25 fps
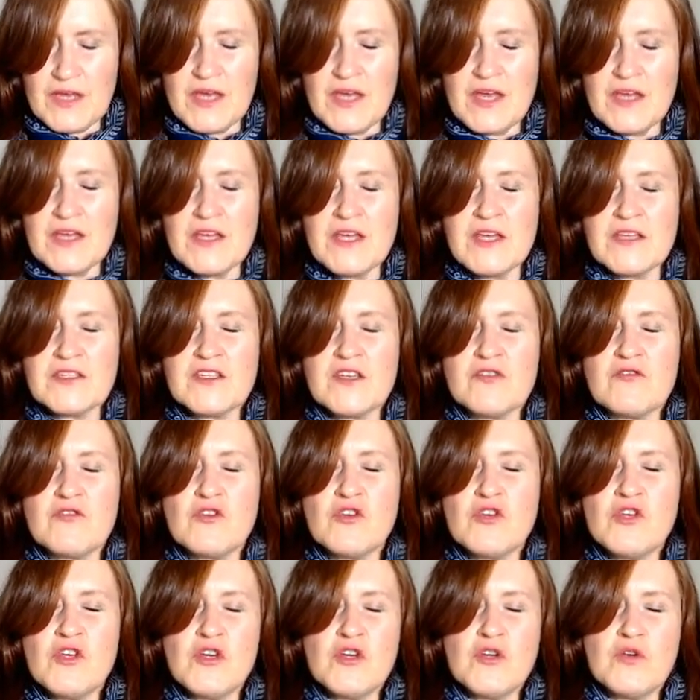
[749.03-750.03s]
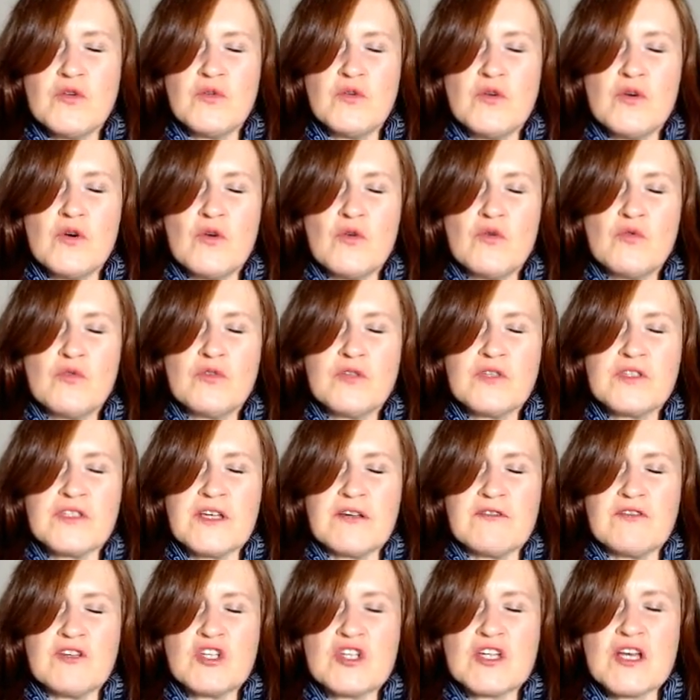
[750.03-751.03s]
So that you also
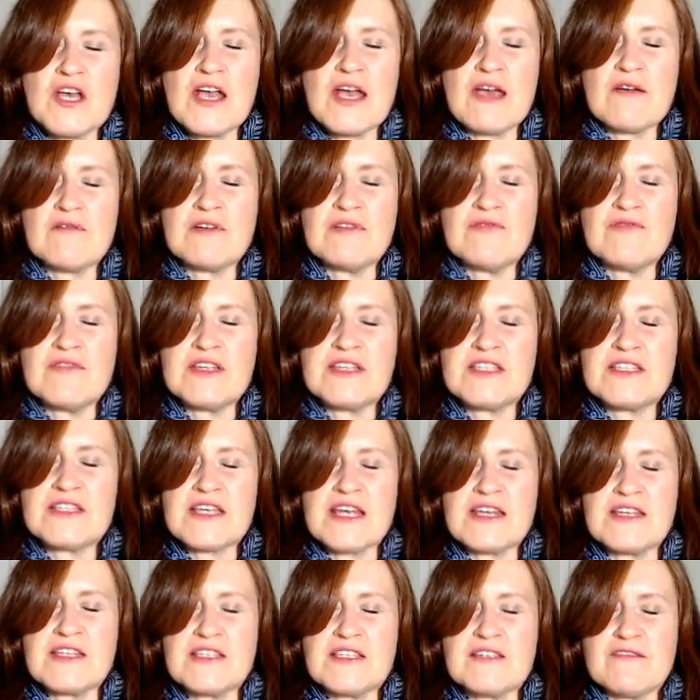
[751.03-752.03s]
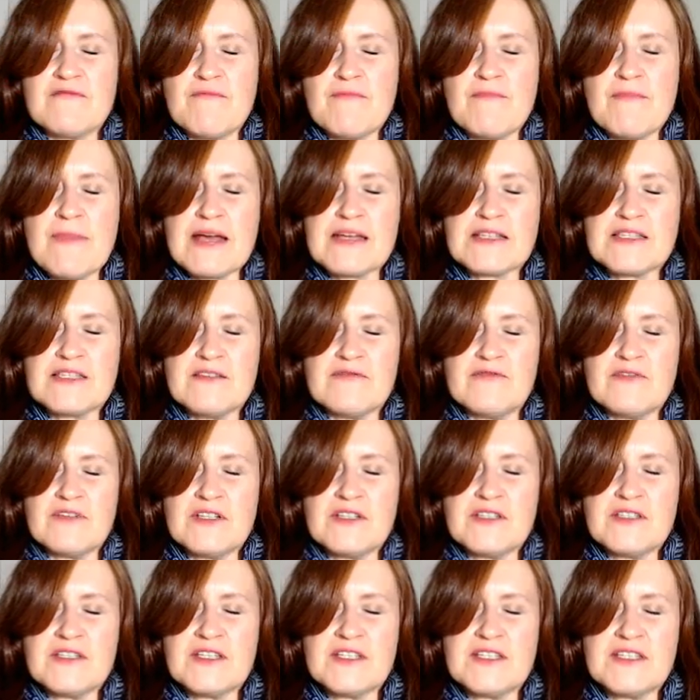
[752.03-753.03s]
share in this sense of
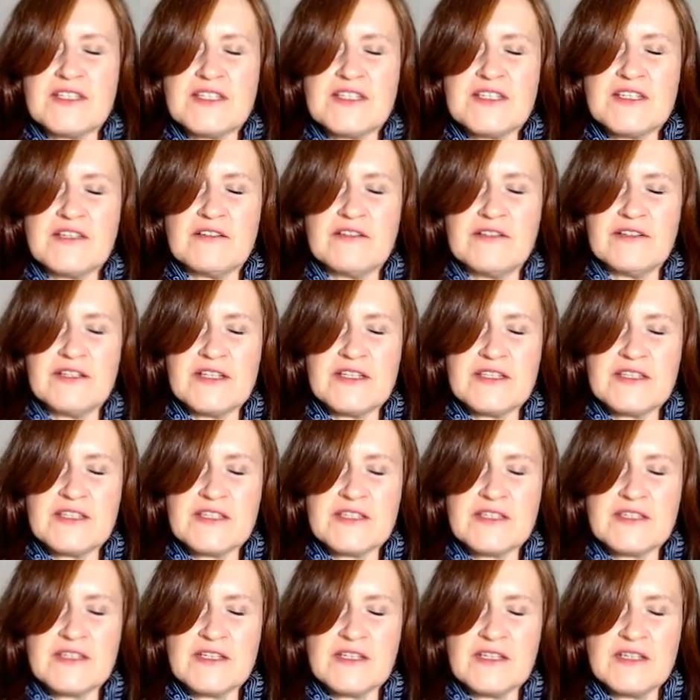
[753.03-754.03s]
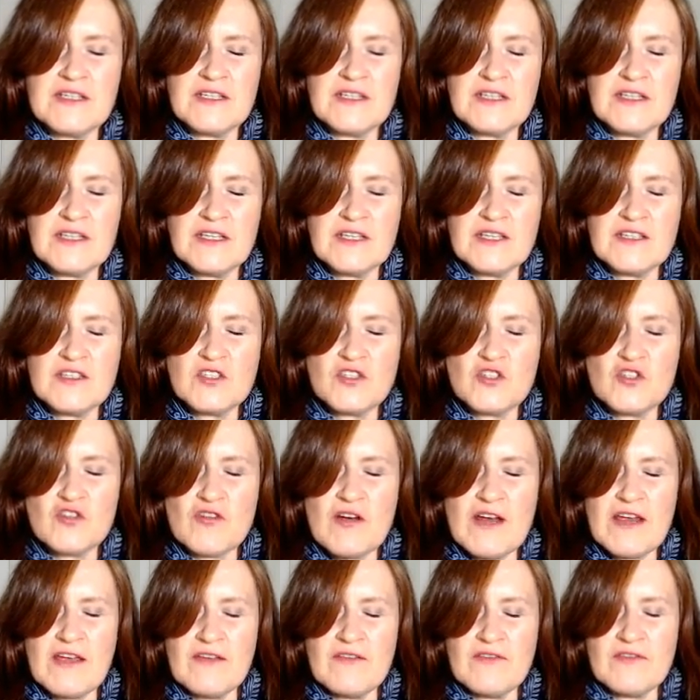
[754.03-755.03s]
massiveness and stillness,
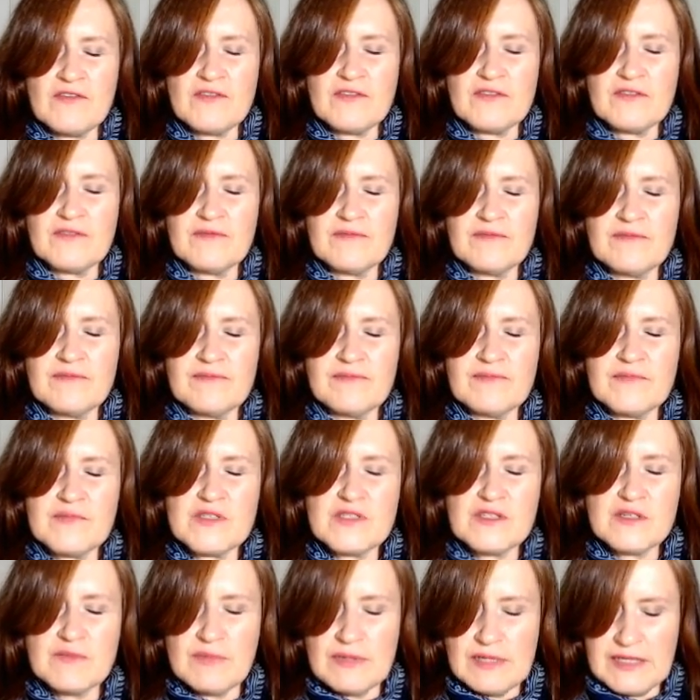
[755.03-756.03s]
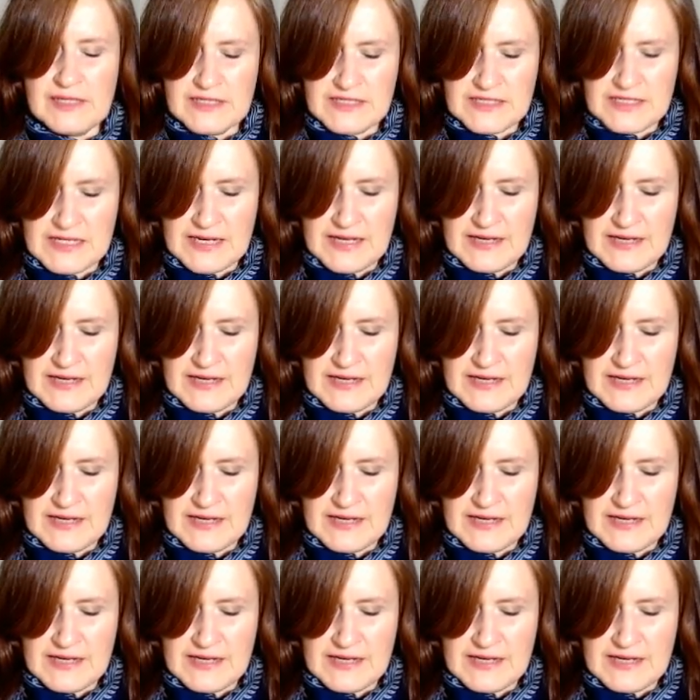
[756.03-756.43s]
strength, stability.